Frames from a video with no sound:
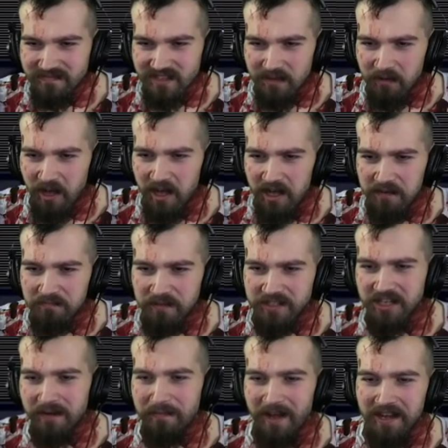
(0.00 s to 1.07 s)
Come on, put
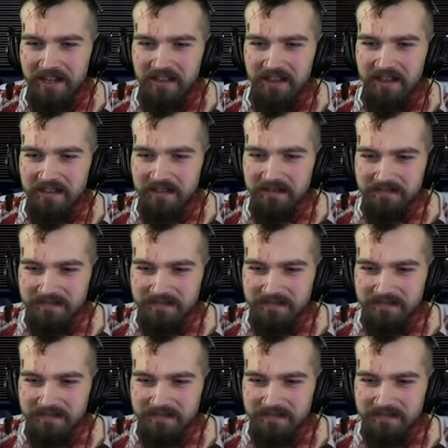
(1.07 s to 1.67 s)
your back into it!